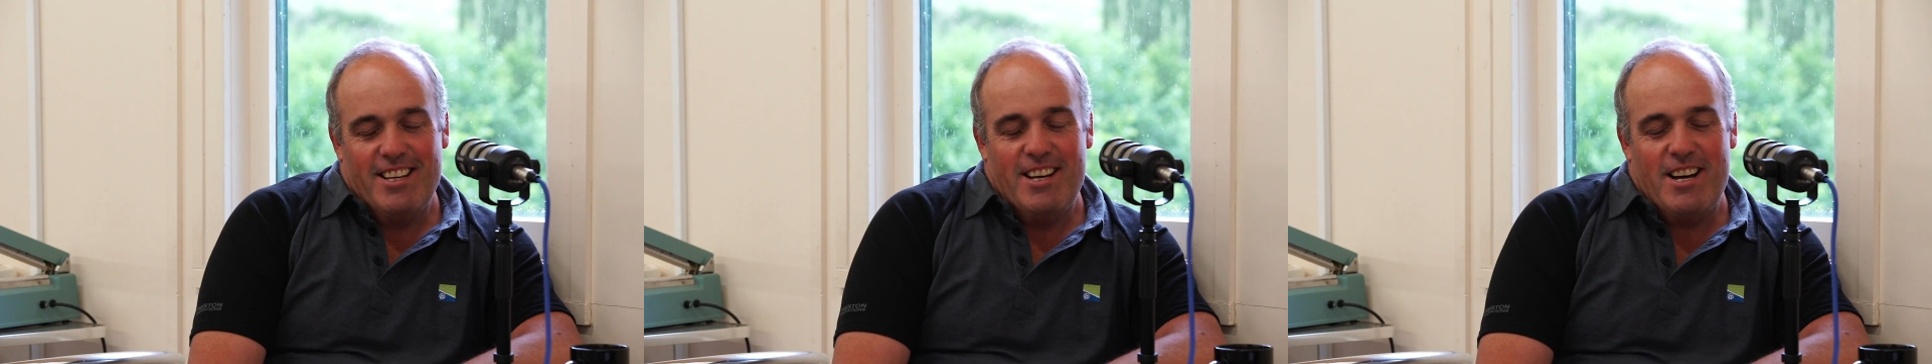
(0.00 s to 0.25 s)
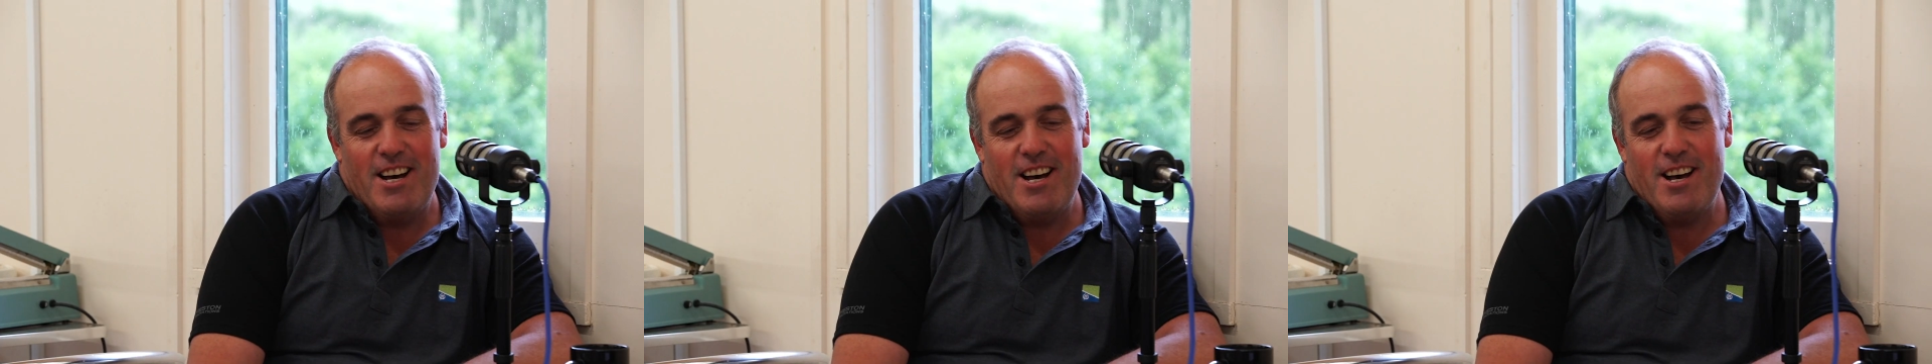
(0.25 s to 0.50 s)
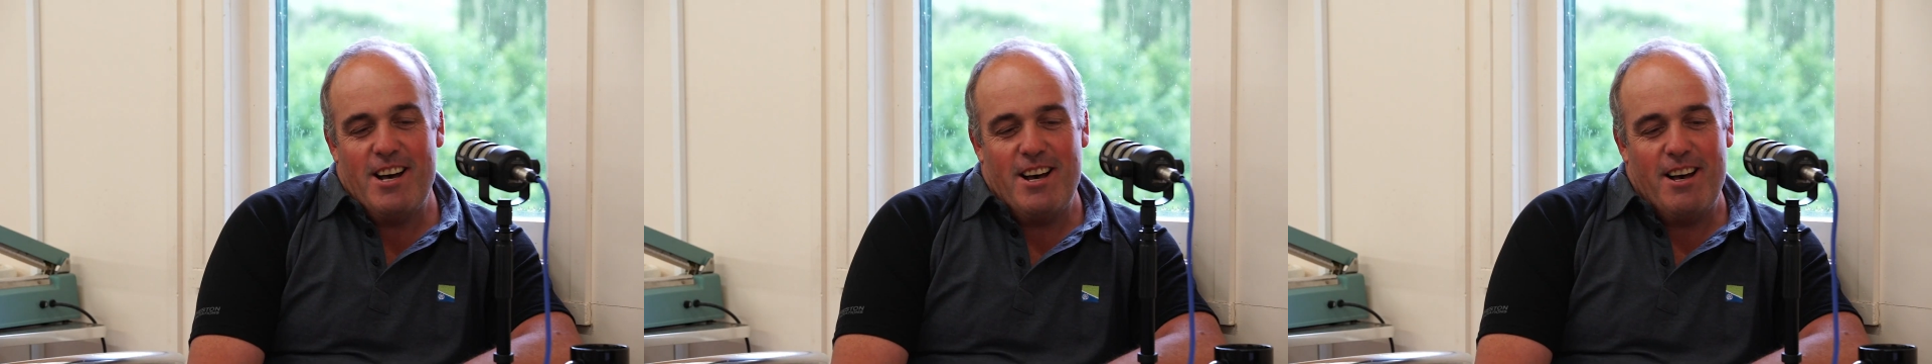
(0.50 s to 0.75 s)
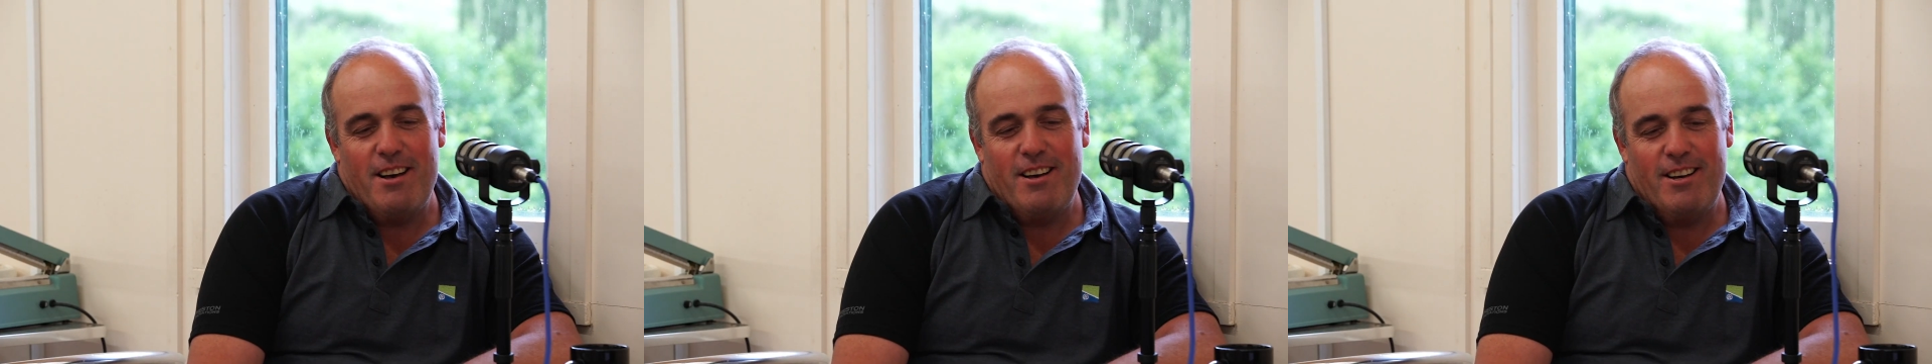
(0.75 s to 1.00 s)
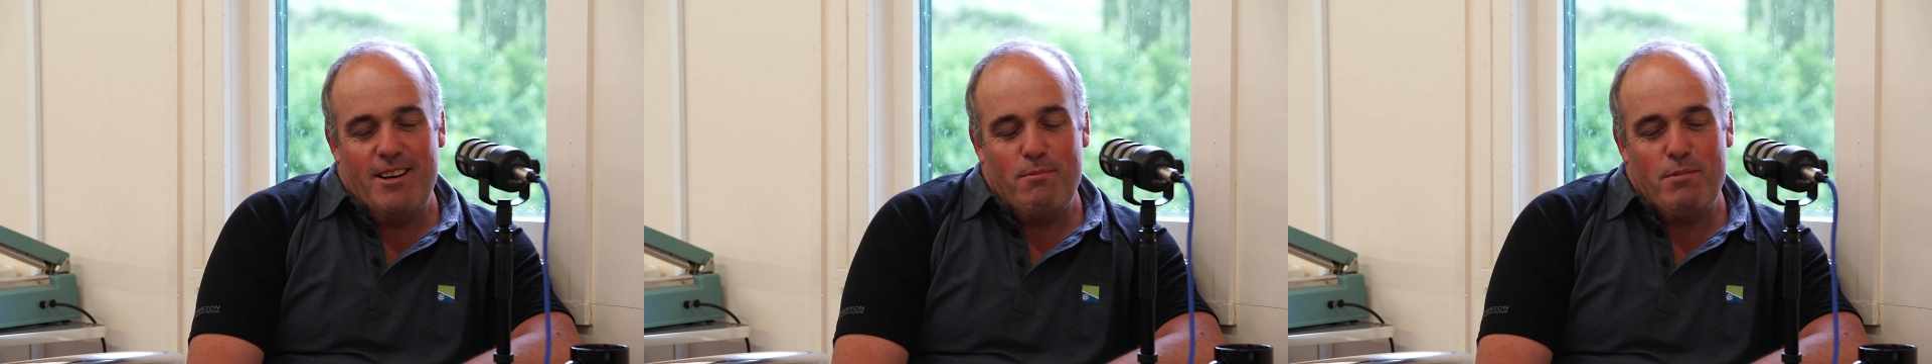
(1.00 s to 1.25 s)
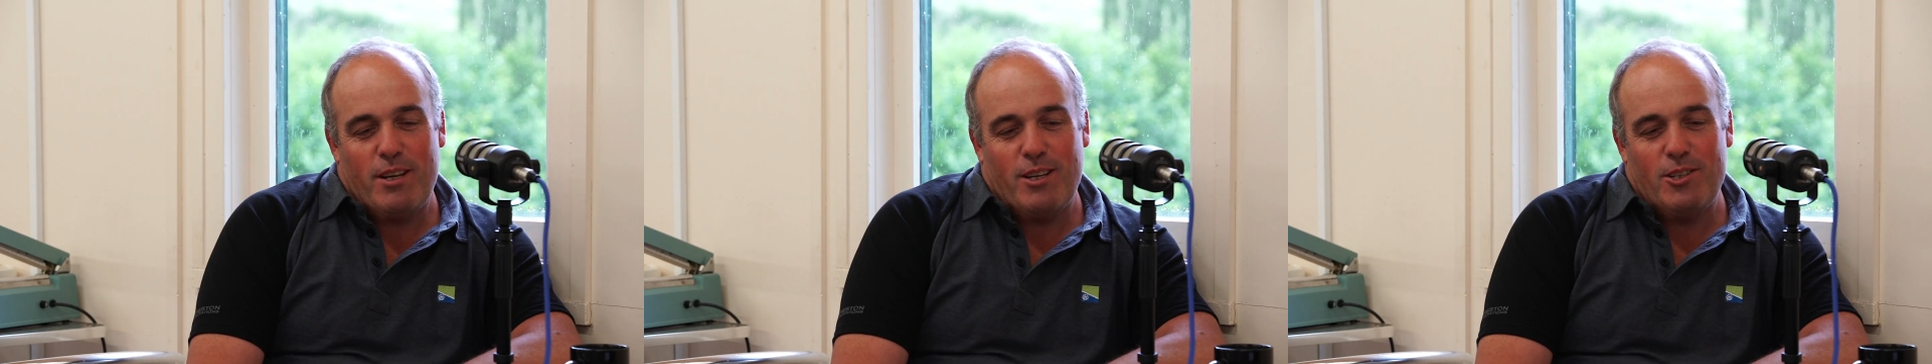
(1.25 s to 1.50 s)

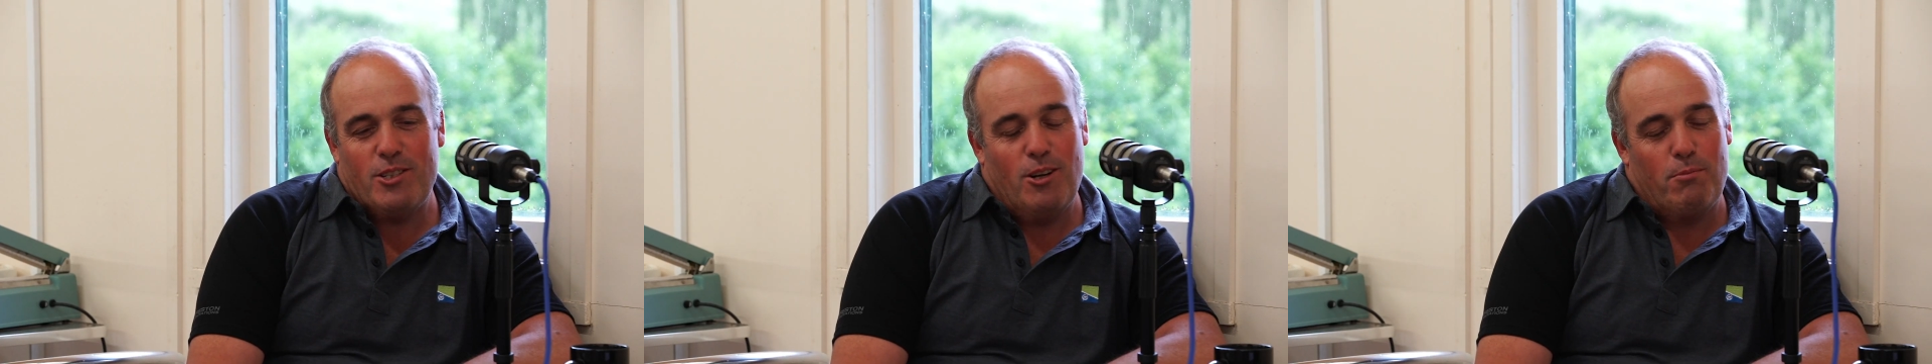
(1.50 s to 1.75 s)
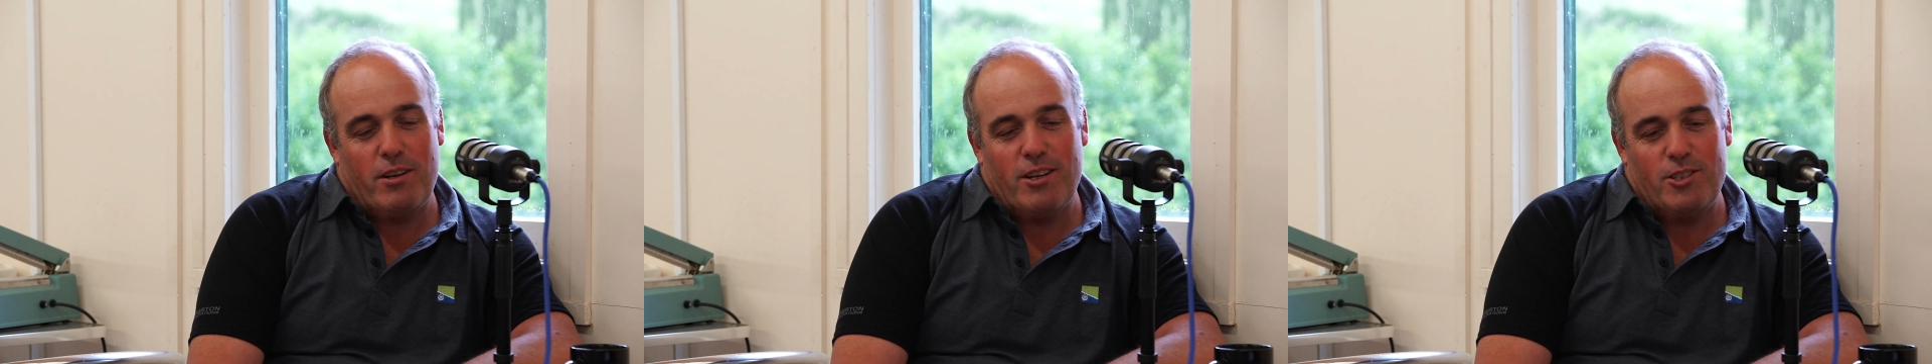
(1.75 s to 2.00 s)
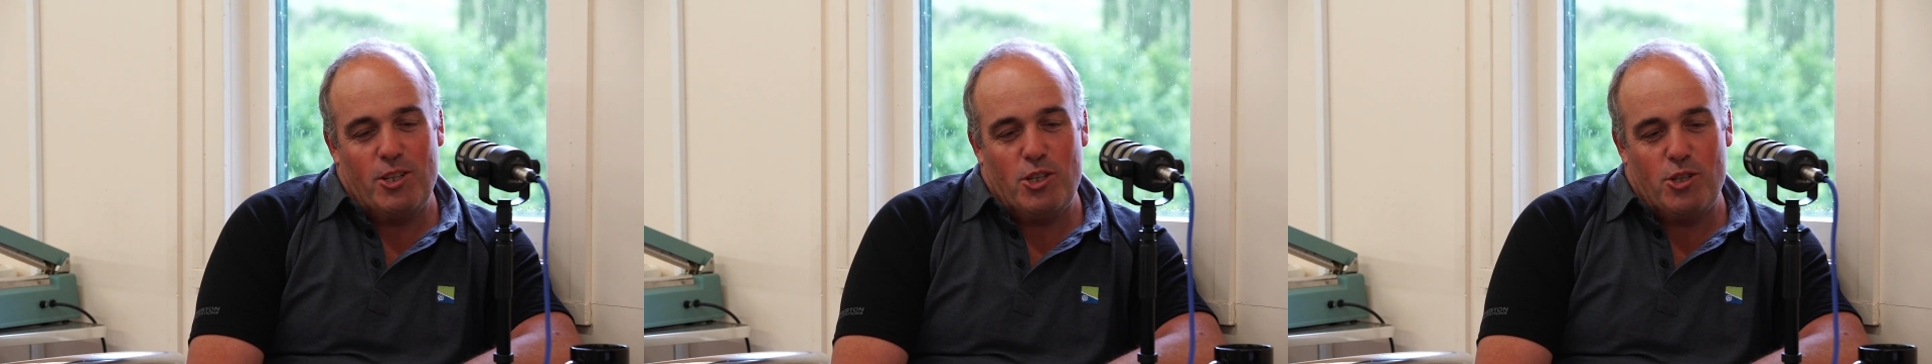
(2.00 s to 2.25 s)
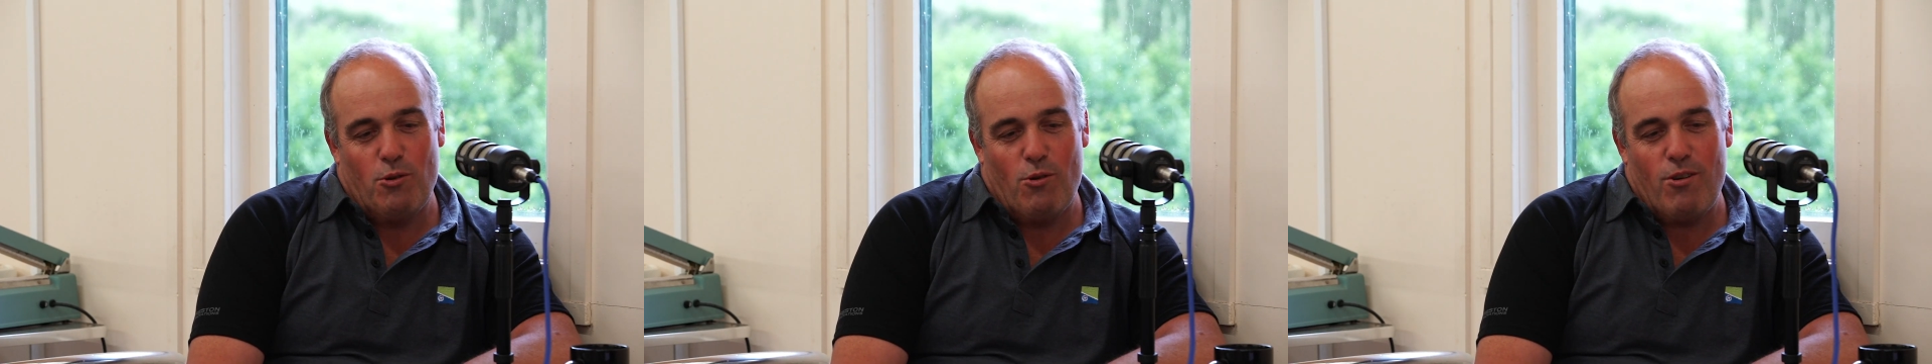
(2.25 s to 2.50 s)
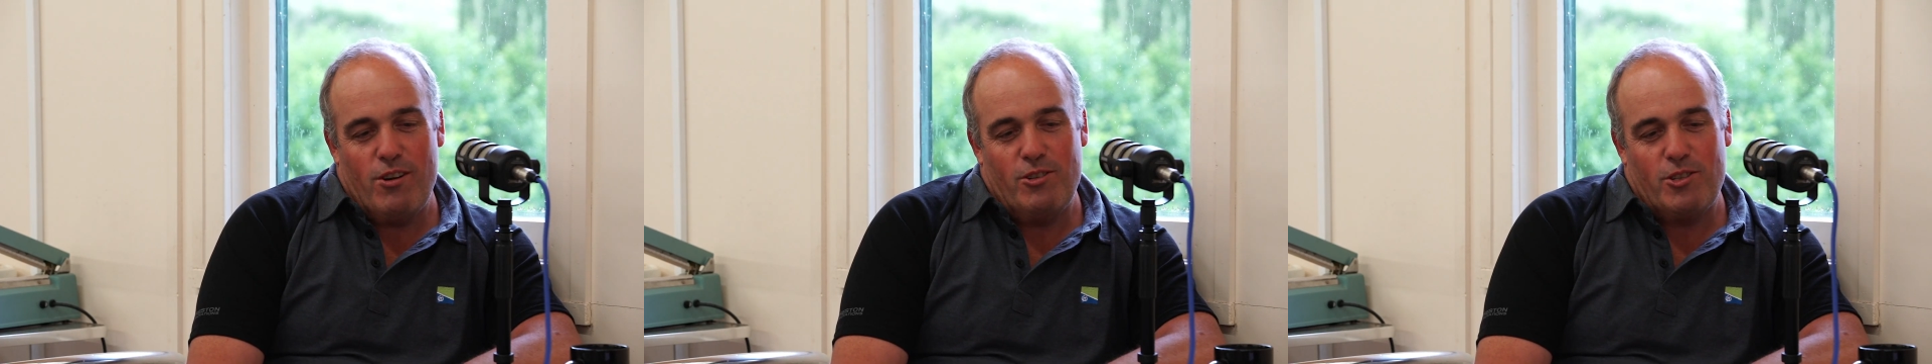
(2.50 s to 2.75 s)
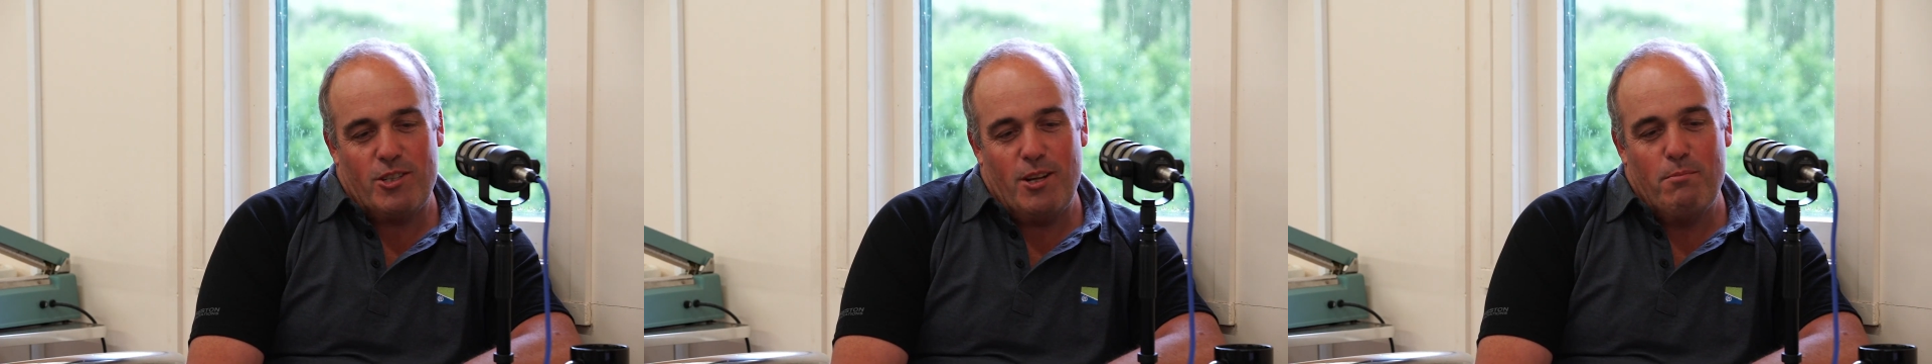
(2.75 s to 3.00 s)
Because he's short
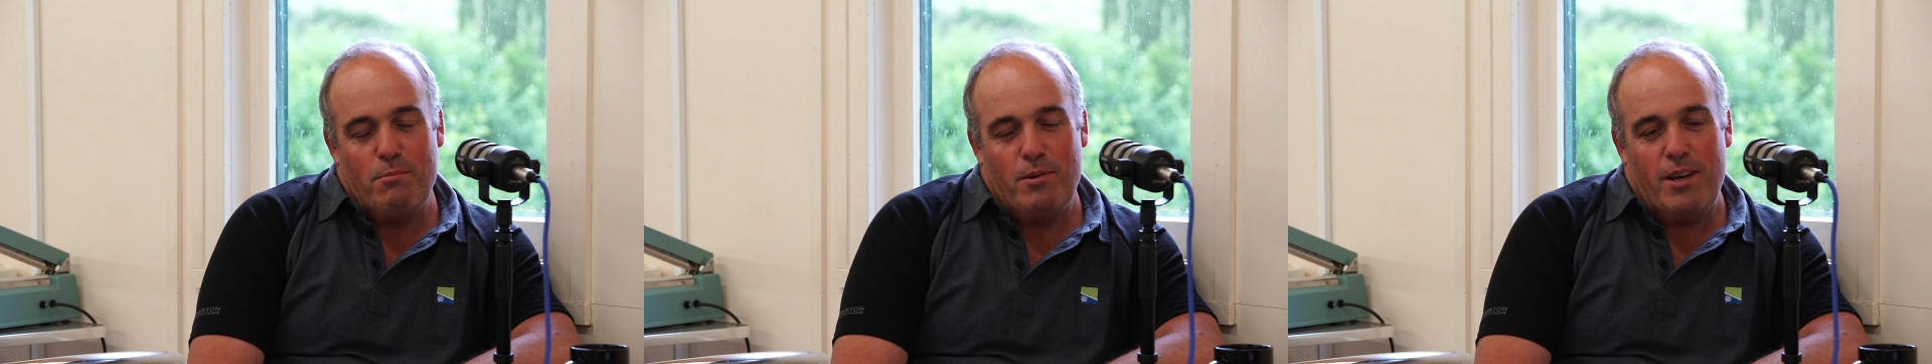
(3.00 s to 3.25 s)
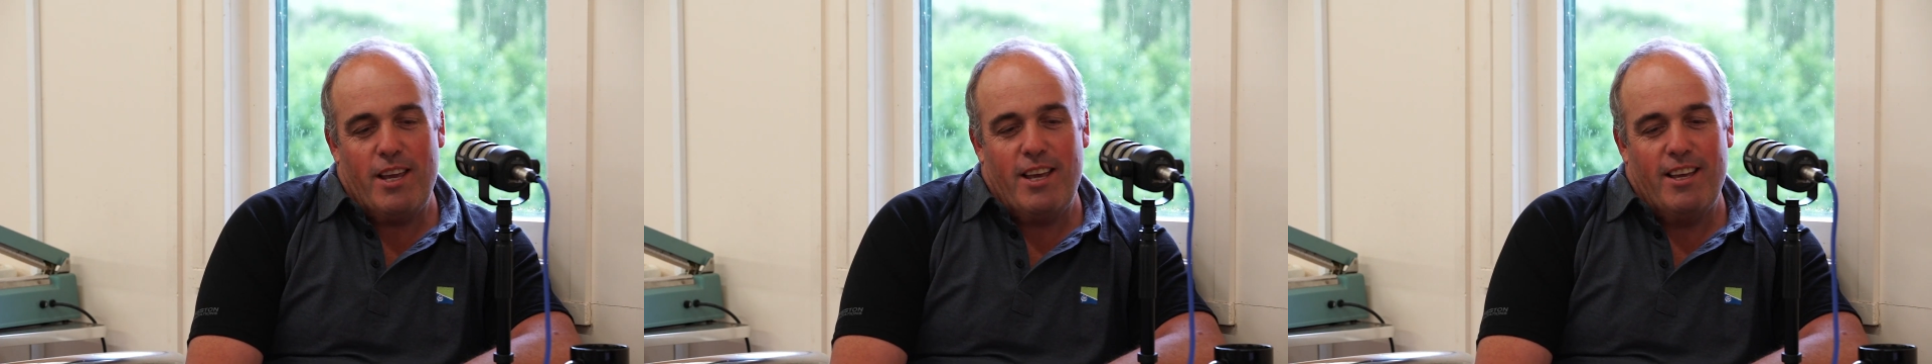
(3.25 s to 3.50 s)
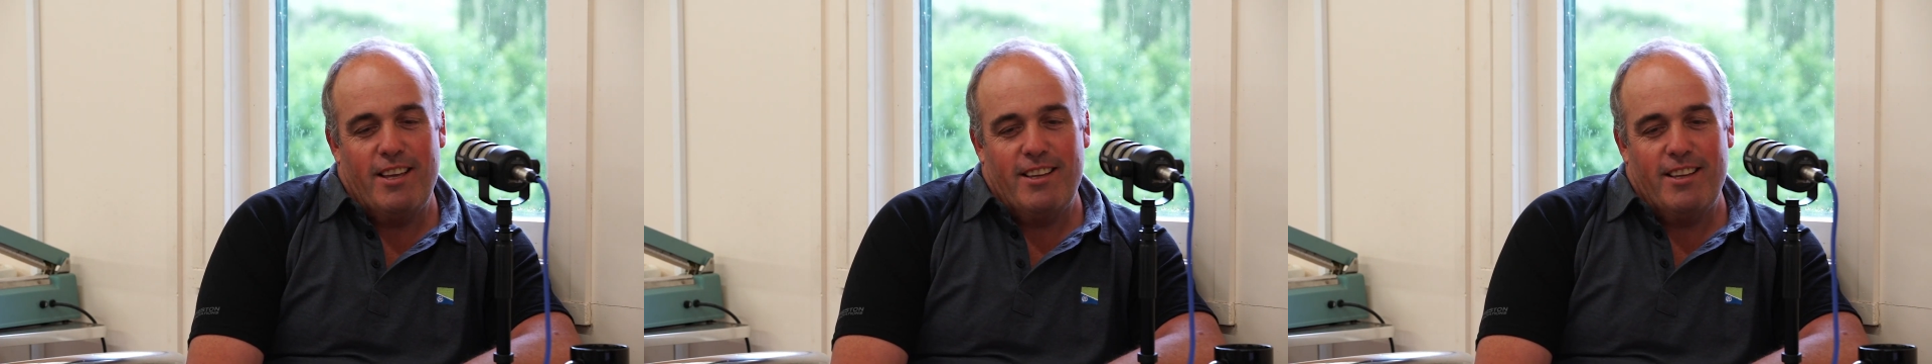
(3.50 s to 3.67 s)
and stumpy.